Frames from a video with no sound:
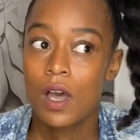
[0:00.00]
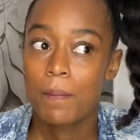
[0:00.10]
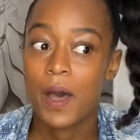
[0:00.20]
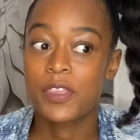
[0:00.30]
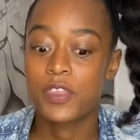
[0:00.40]

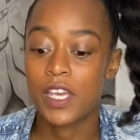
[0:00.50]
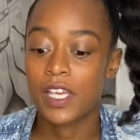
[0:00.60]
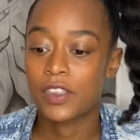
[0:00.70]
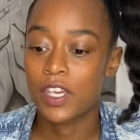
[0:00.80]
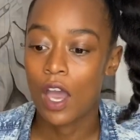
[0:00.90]
But I
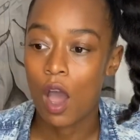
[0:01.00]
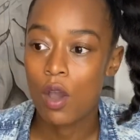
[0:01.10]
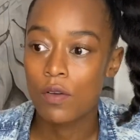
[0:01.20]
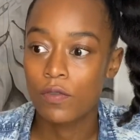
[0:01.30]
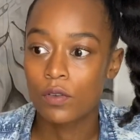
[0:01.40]
think the
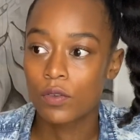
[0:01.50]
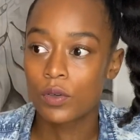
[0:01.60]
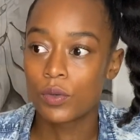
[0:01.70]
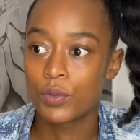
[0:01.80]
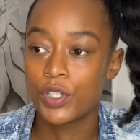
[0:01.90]

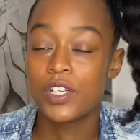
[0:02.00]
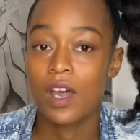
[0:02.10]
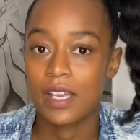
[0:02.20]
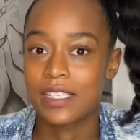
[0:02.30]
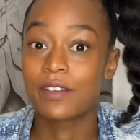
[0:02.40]
overall
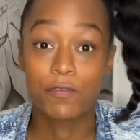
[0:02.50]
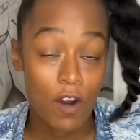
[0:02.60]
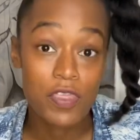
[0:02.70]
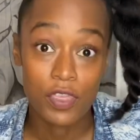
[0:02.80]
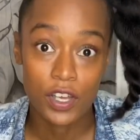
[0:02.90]
united
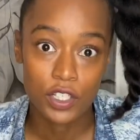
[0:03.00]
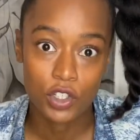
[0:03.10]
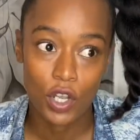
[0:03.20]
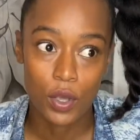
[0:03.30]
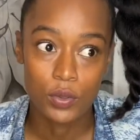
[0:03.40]
front that it
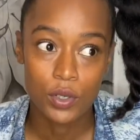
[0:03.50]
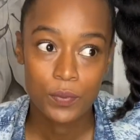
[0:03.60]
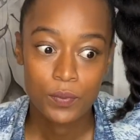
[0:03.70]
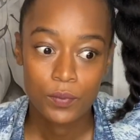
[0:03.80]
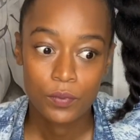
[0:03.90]
showed
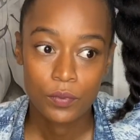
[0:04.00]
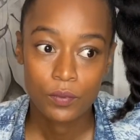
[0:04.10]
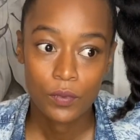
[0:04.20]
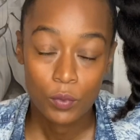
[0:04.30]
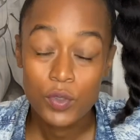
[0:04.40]

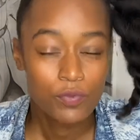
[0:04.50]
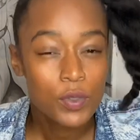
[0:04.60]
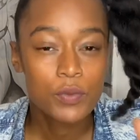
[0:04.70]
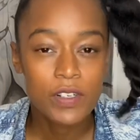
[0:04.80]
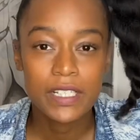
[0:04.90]
was,
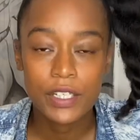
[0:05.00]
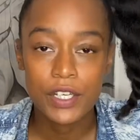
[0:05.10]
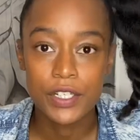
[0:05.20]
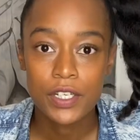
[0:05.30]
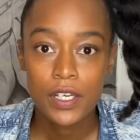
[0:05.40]
was really
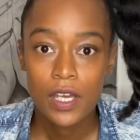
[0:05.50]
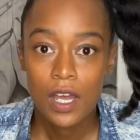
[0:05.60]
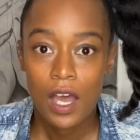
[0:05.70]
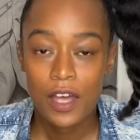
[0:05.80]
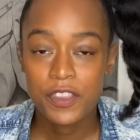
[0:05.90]
good.
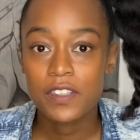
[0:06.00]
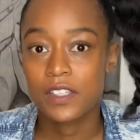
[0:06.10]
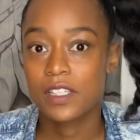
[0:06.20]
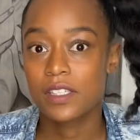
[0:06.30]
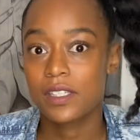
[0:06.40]
I think the
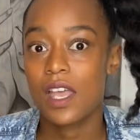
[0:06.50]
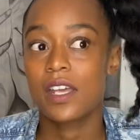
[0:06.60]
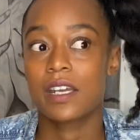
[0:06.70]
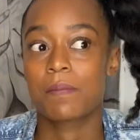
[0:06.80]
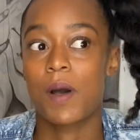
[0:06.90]

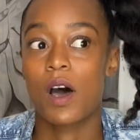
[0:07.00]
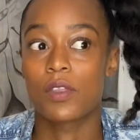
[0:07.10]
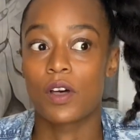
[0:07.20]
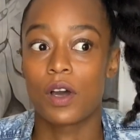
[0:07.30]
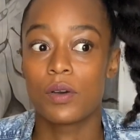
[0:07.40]
concerning part
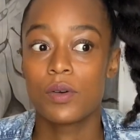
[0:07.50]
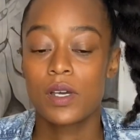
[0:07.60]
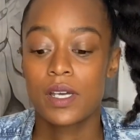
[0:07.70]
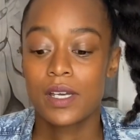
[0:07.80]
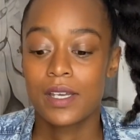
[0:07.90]
though
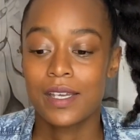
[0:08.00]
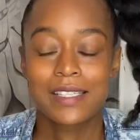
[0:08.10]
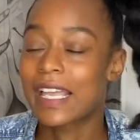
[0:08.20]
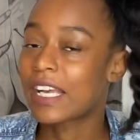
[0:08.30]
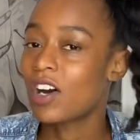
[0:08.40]
is
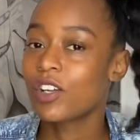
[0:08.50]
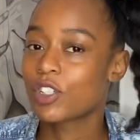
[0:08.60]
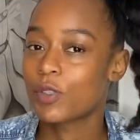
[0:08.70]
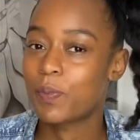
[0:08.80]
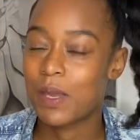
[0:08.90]
that it can't
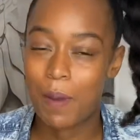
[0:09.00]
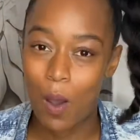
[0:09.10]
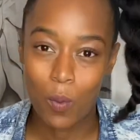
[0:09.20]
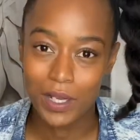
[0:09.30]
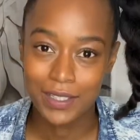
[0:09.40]
just be about
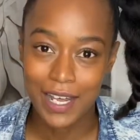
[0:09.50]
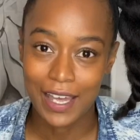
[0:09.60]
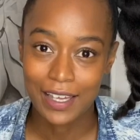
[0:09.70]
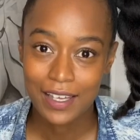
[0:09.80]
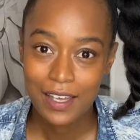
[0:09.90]
one
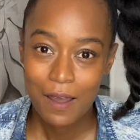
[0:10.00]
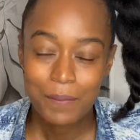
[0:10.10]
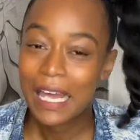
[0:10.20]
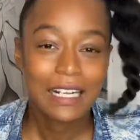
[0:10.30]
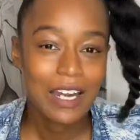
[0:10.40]
day.
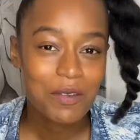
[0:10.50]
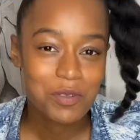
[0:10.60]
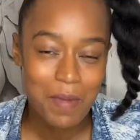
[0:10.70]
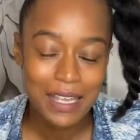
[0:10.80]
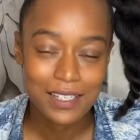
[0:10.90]
Black Lives
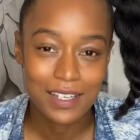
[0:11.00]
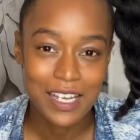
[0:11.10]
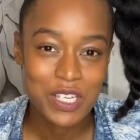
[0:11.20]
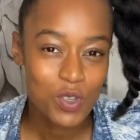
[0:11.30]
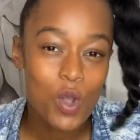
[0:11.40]
Matter
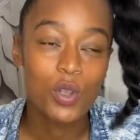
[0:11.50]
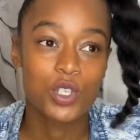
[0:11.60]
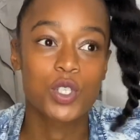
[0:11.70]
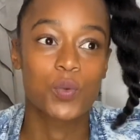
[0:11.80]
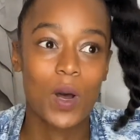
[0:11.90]
is not
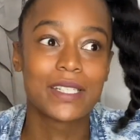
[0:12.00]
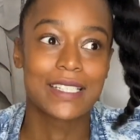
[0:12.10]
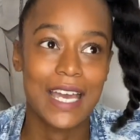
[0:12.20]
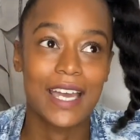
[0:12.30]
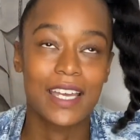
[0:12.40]
just one
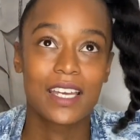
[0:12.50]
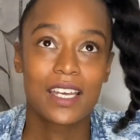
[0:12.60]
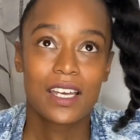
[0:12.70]
day.